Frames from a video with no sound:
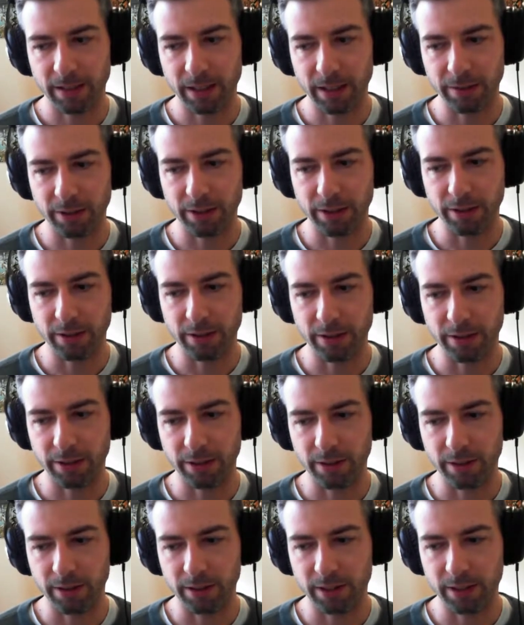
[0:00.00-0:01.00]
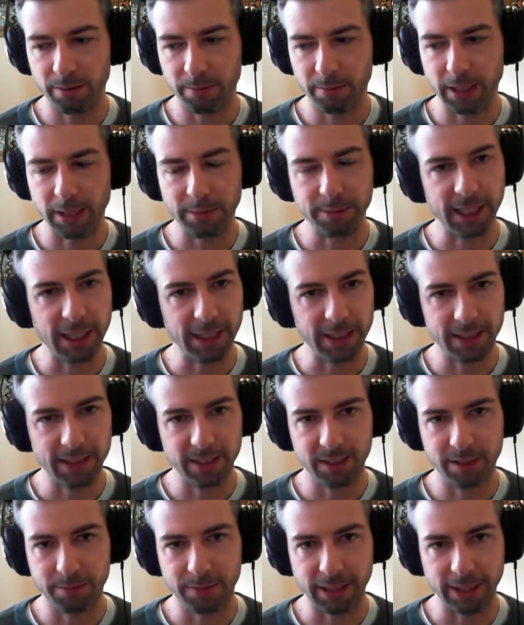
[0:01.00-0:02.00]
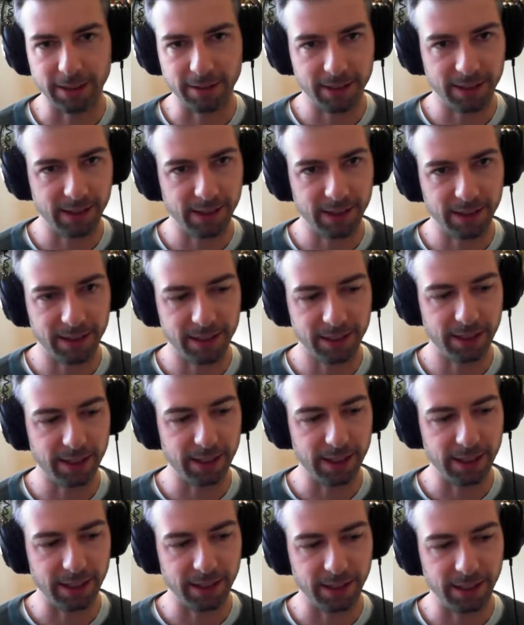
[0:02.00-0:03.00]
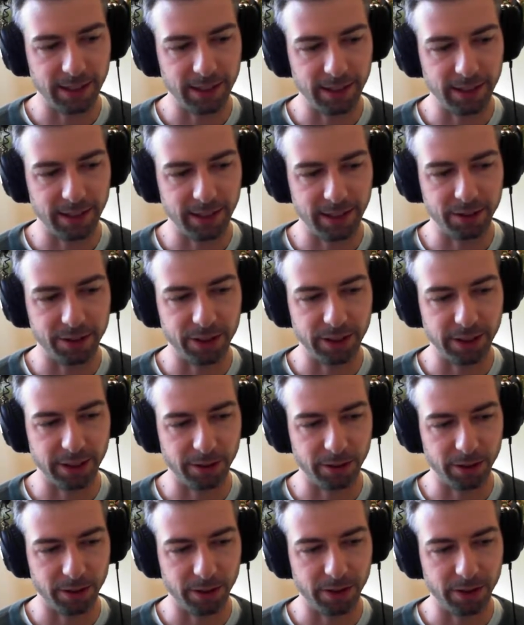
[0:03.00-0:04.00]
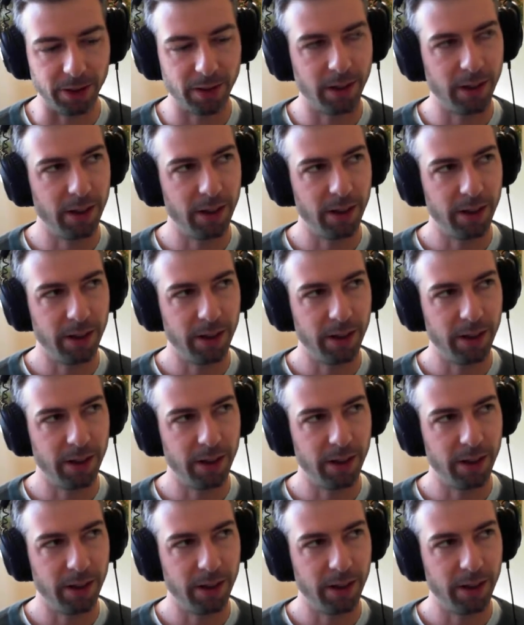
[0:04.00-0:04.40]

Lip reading: There are some upsides and some downsides. I think in general,